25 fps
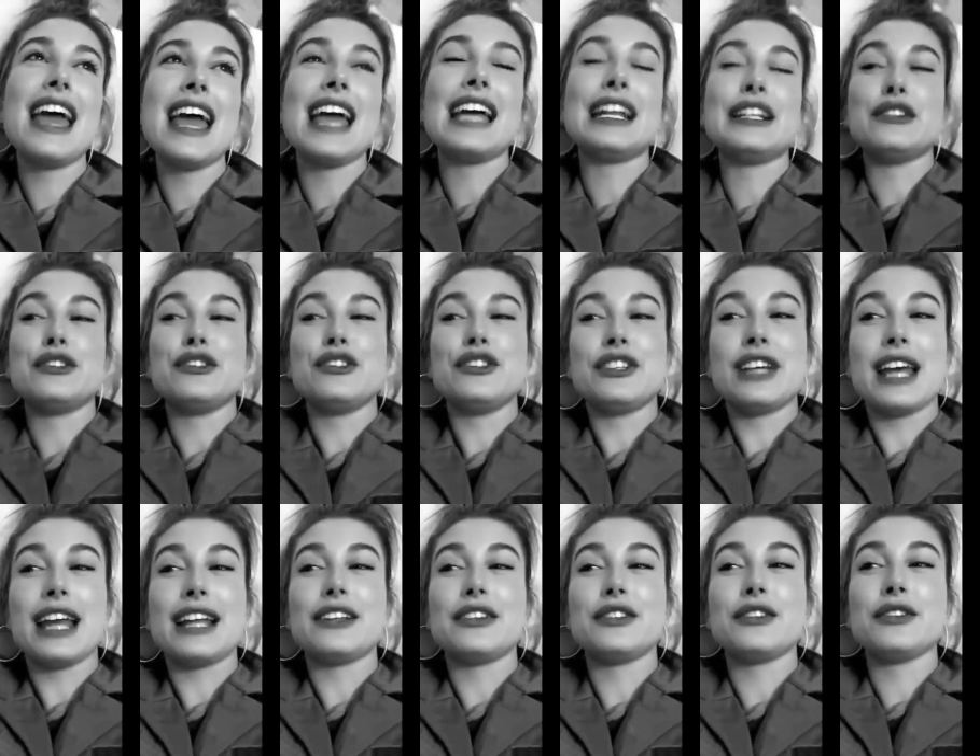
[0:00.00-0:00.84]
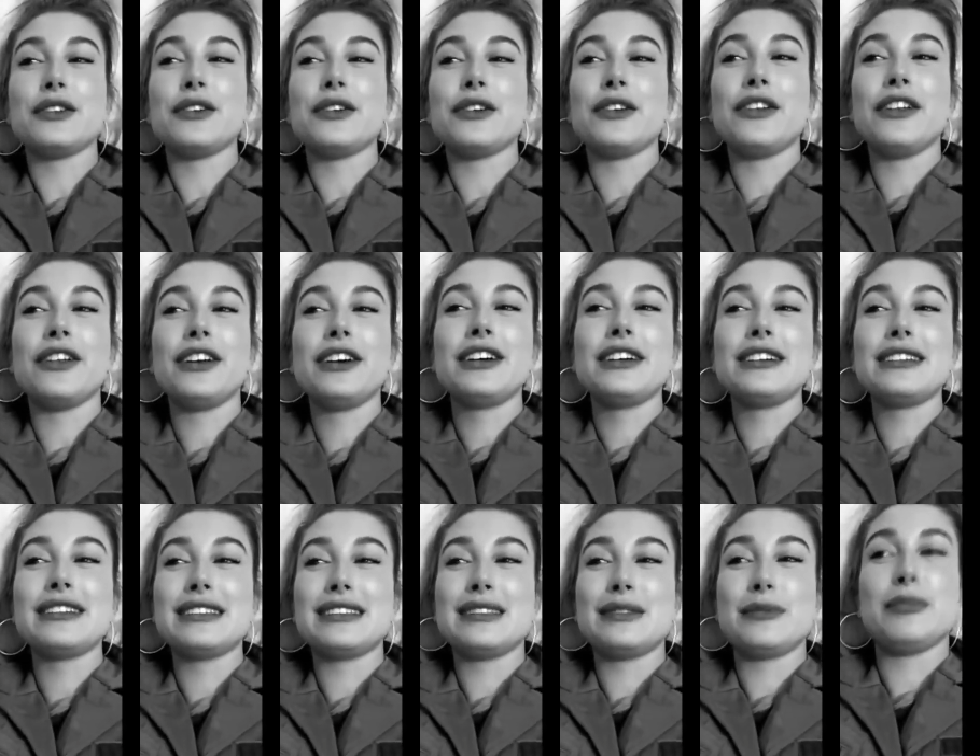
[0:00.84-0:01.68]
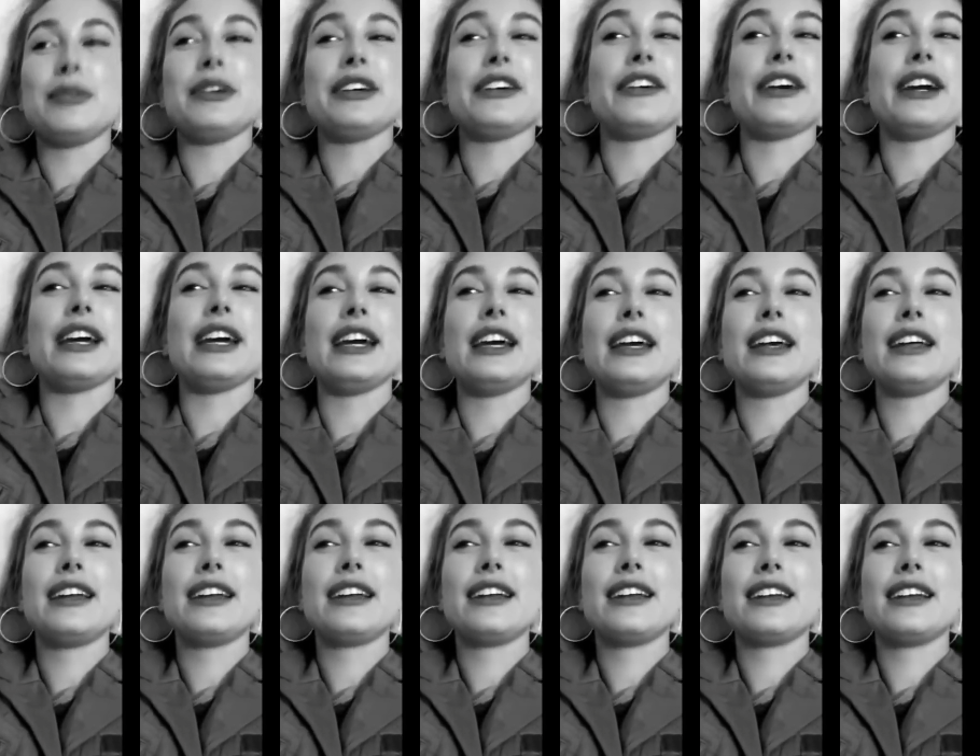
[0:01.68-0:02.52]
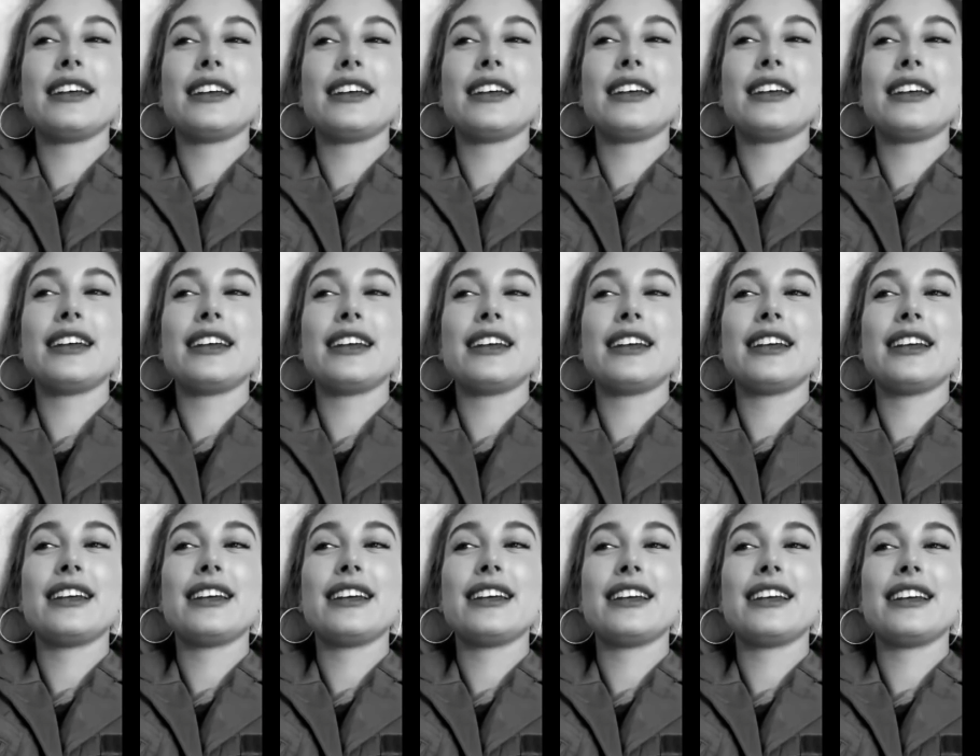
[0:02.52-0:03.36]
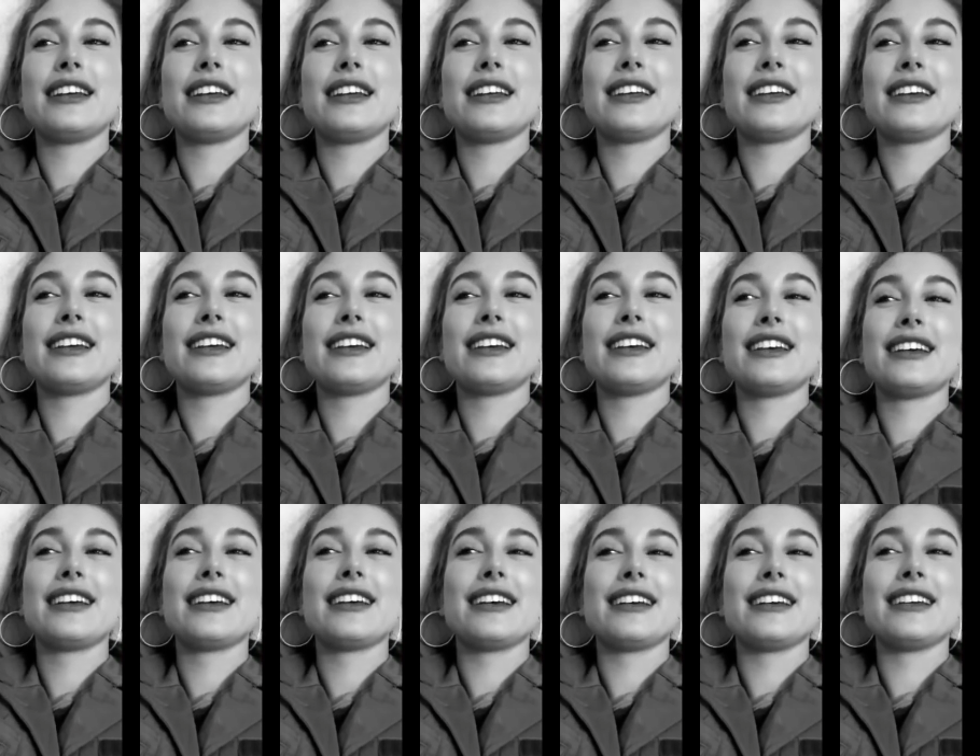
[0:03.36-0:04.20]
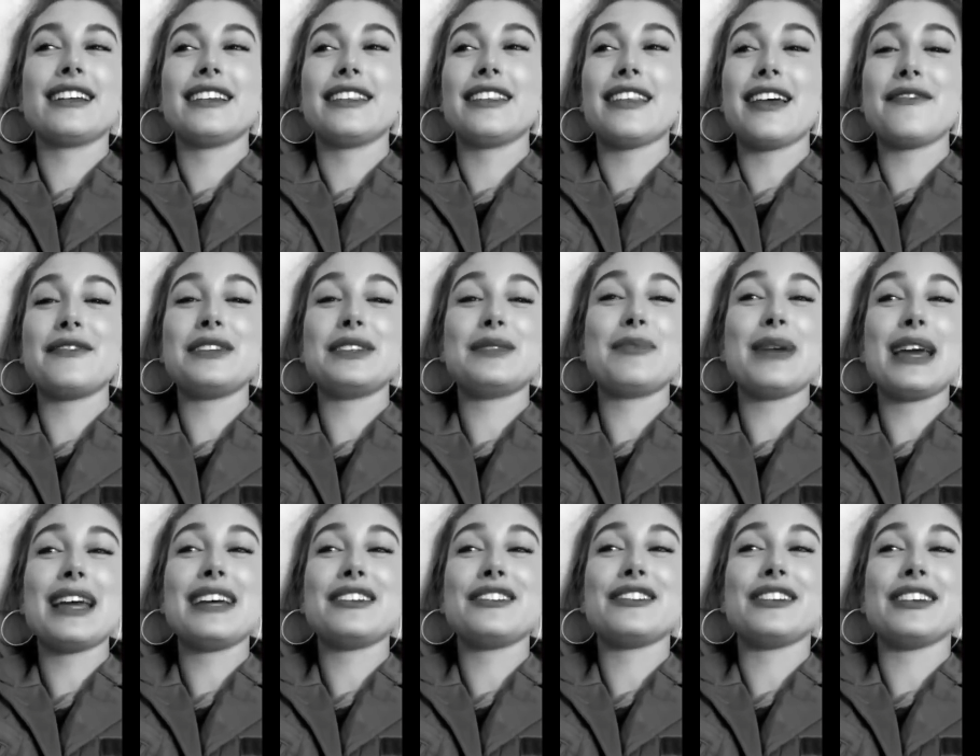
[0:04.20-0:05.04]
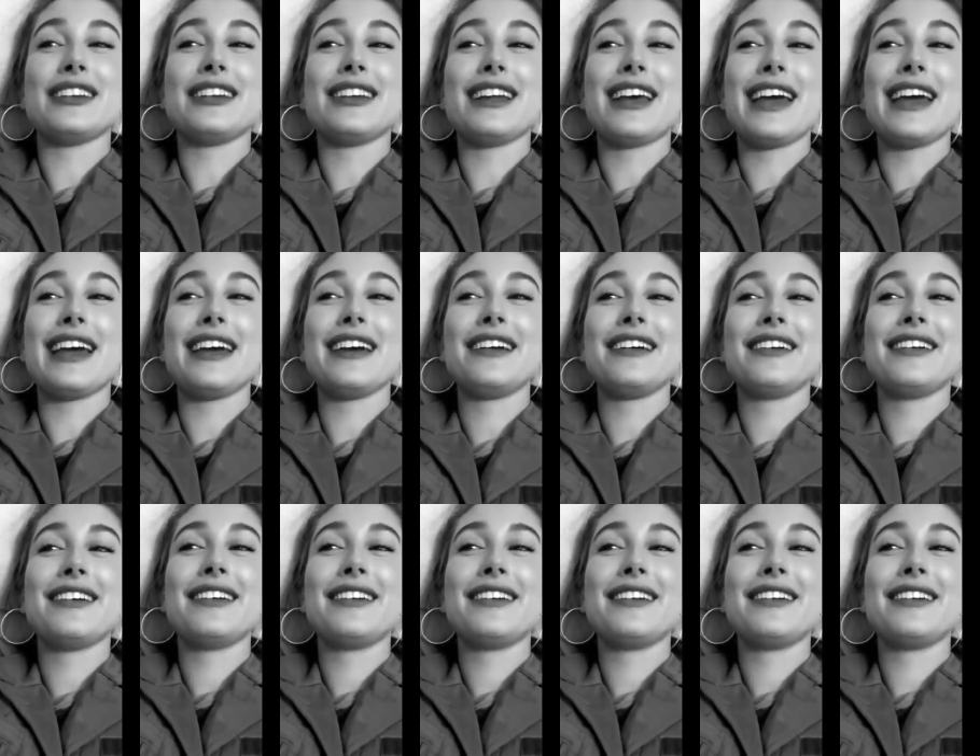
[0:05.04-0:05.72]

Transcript: and gentle spirit. Praise the Lord. Love is patient, eh?